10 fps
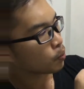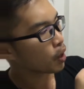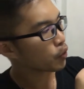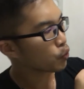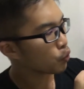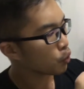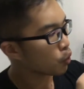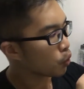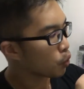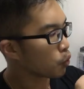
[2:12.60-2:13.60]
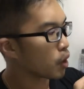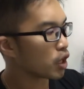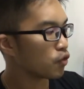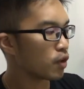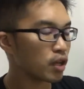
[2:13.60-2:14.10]
But
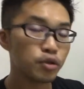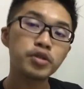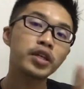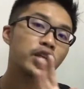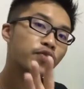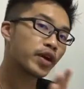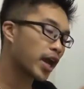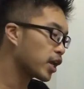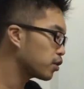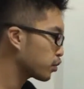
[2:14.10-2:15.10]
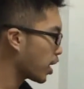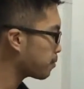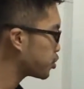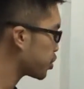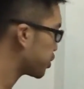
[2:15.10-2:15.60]
what if I use a different angle to
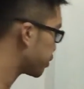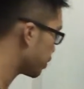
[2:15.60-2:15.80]
capture?